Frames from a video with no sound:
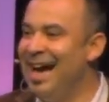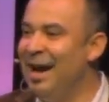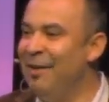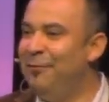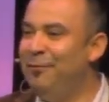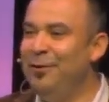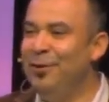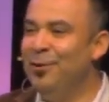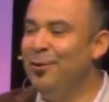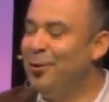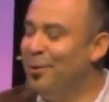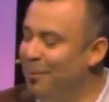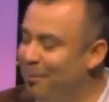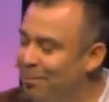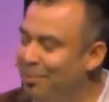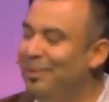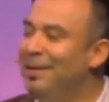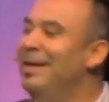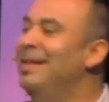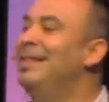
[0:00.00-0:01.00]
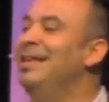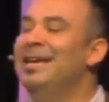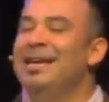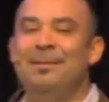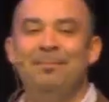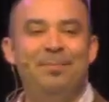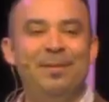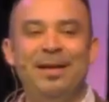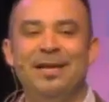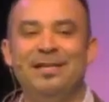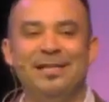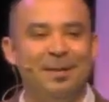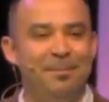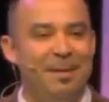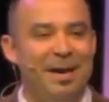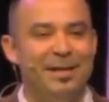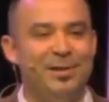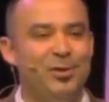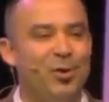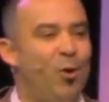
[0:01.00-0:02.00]
I feel completely in peace in
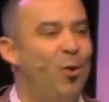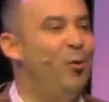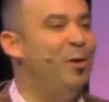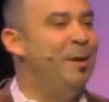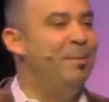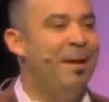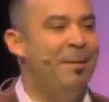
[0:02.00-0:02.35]
my soul, in